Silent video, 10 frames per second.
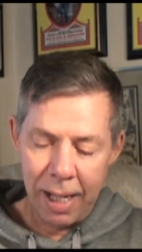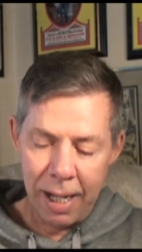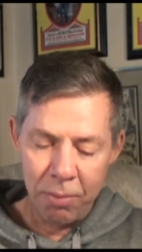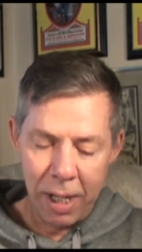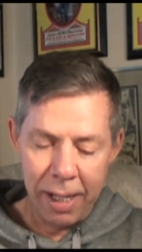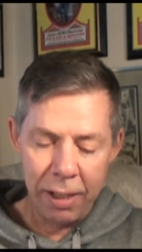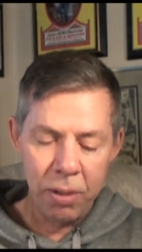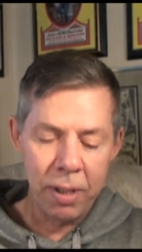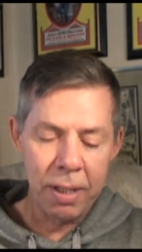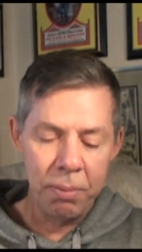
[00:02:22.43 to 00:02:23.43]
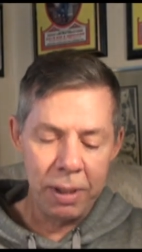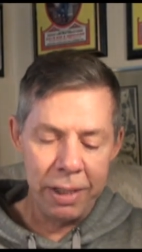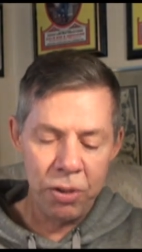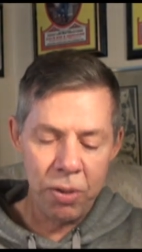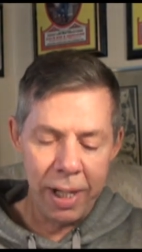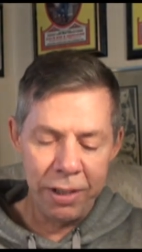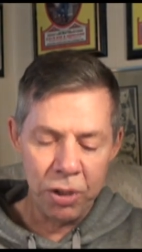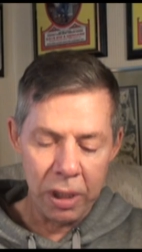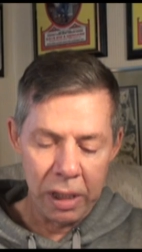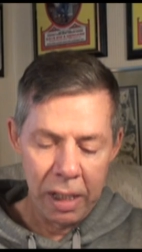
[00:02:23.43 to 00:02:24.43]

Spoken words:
I'm writing to a complete stranger.